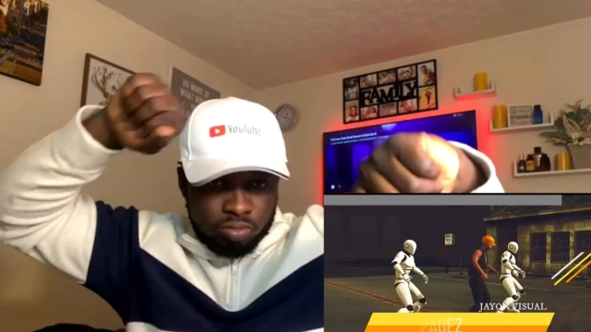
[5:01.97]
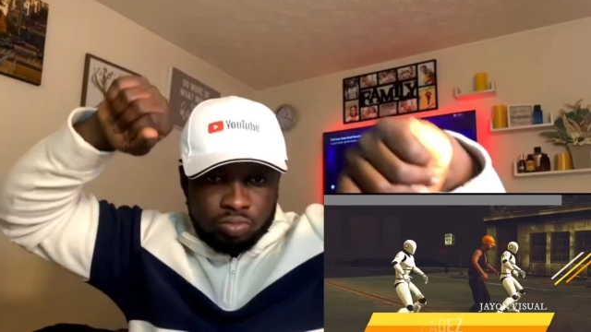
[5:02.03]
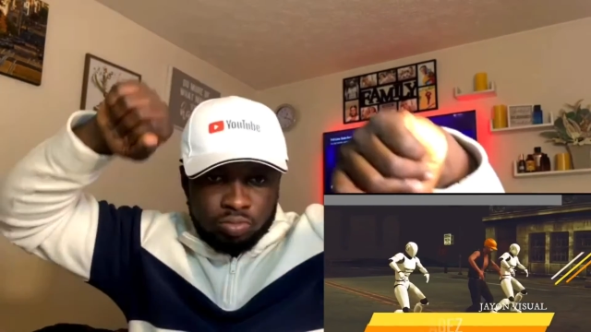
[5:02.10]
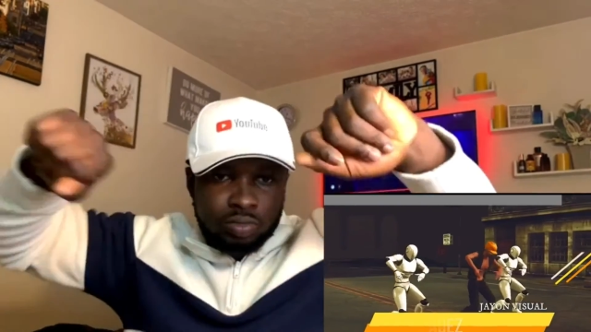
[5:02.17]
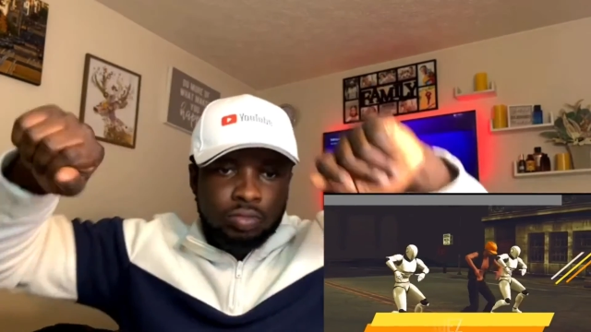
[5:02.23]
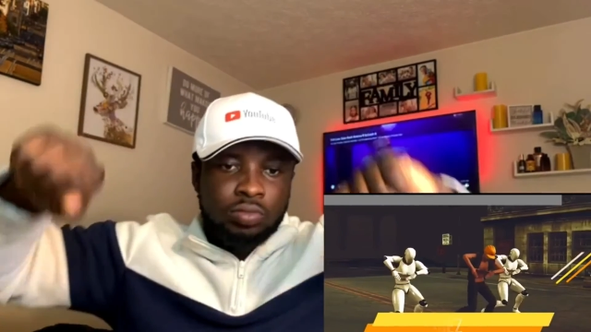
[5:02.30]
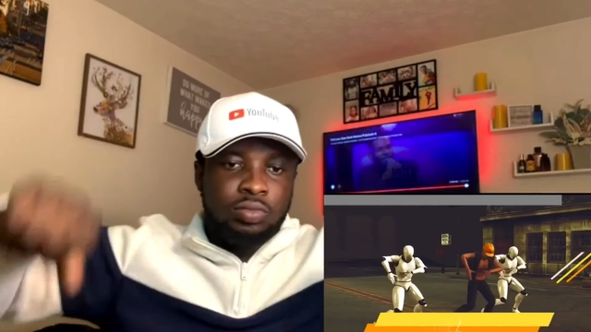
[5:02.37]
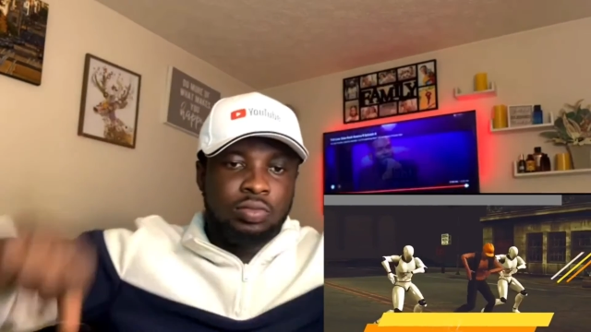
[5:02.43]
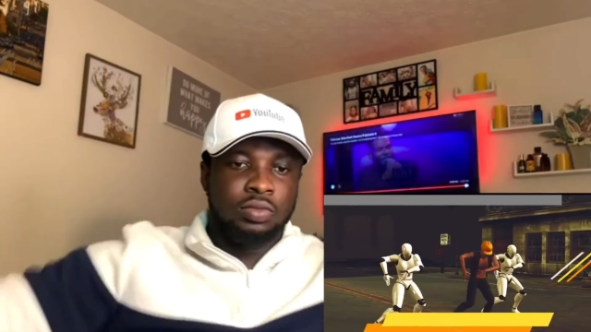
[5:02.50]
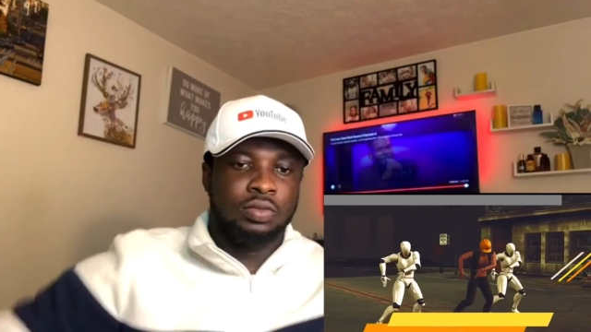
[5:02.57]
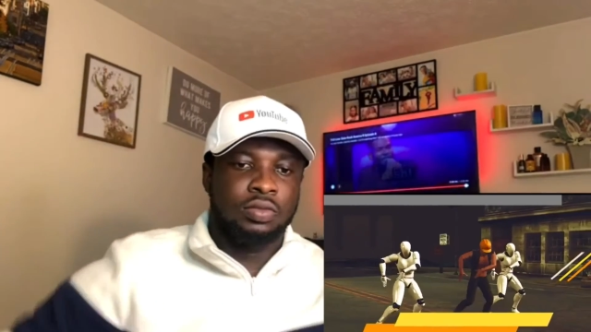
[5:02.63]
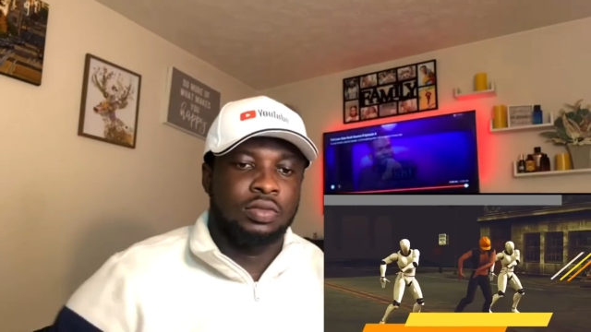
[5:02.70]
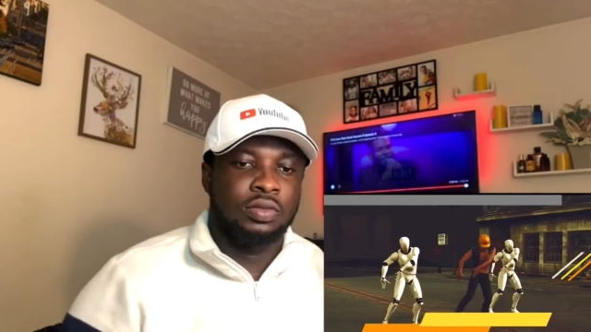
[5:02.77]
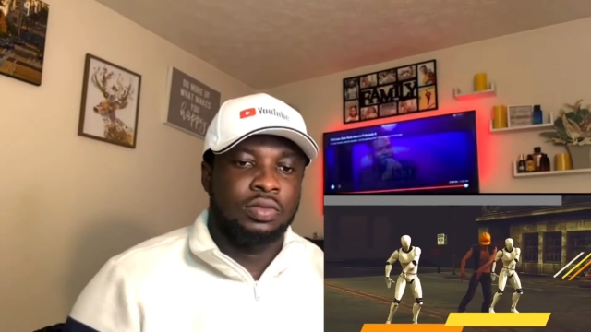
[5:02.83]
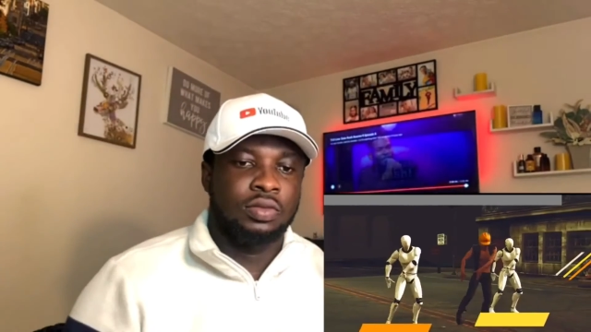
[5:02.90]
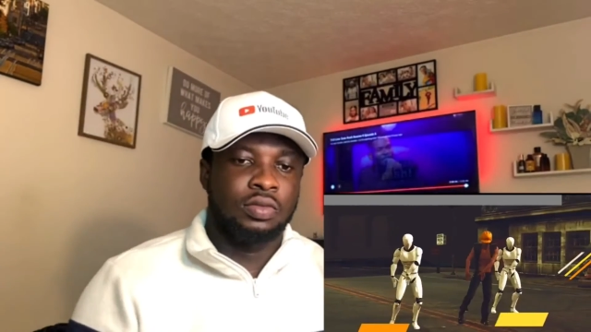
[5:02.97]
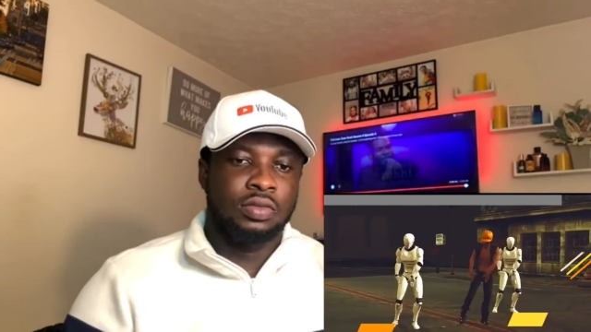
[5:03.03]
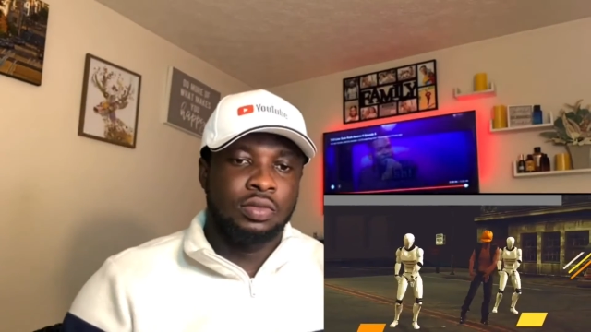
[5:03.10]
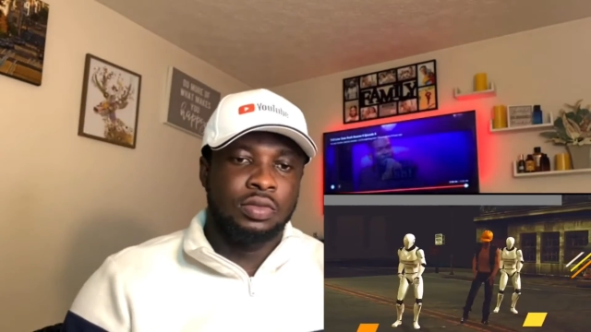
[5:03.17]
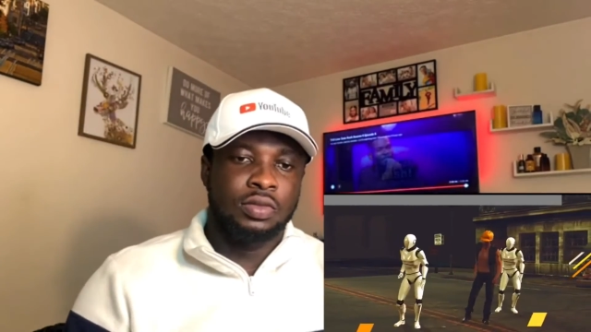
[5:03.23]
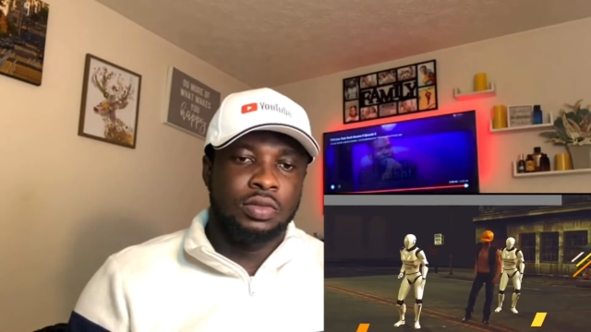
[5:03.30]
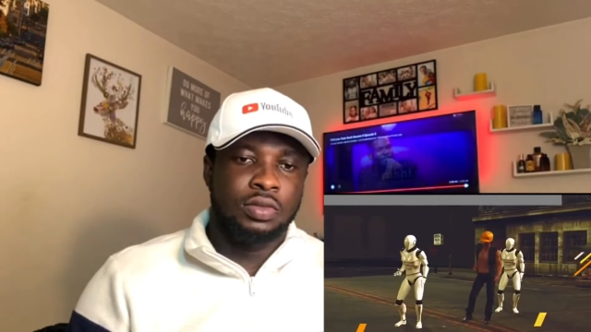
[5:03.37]

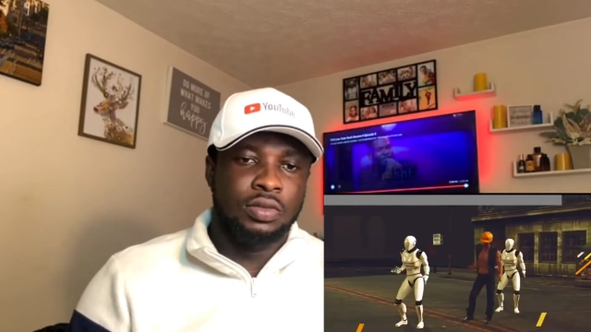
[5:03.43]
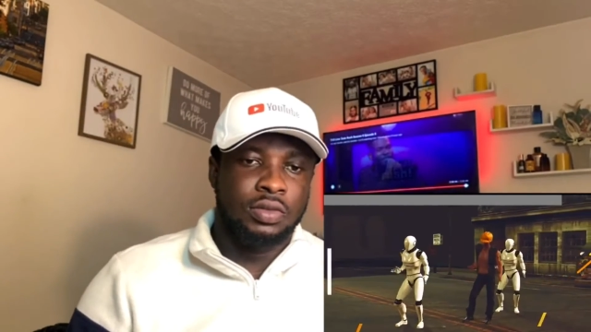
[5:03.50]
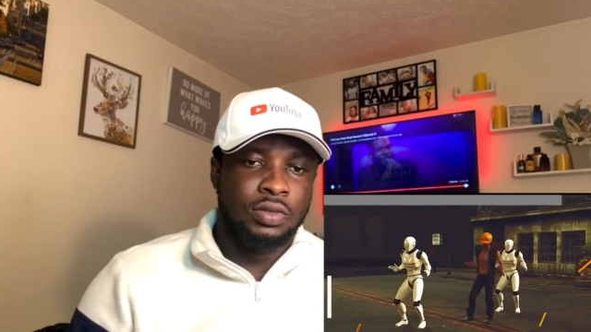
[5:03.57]
(silence)